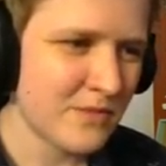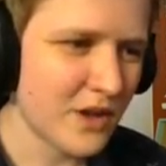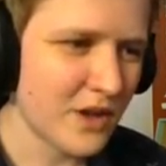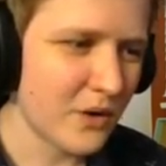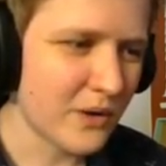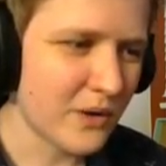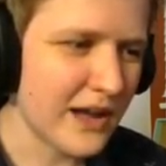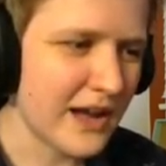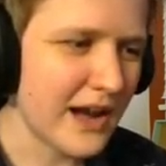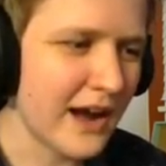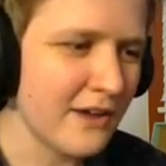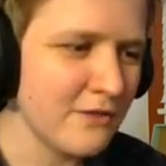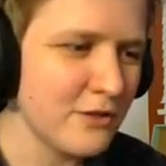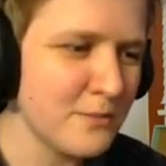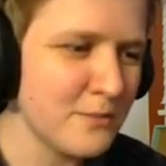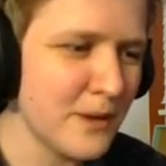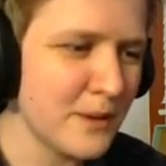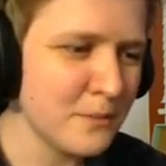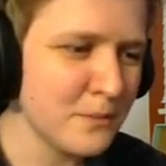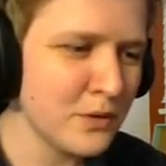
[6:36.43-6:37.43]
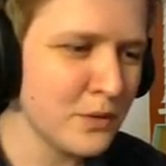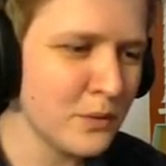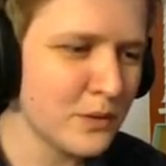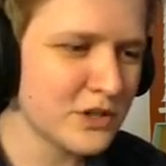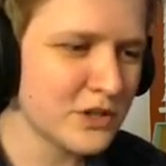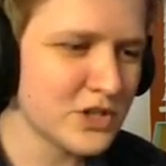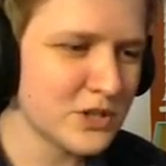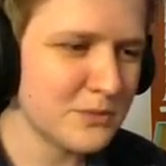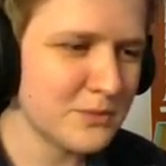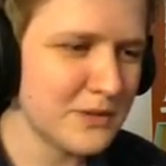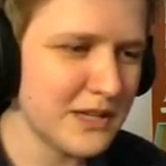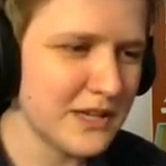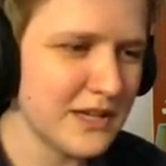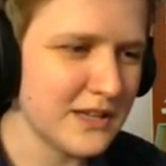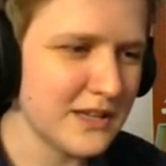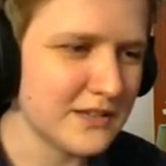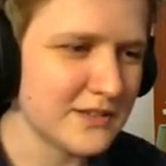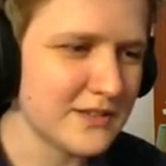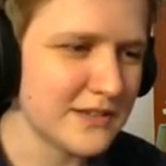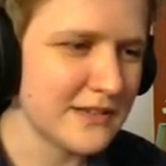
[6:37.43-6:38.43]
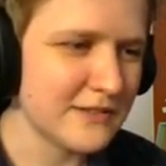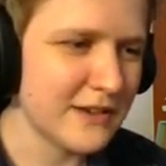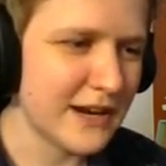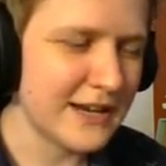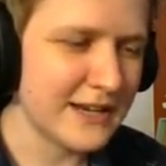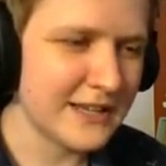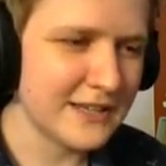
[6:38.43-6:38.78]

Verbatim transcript: Okay, I remember where Jiminy is, right?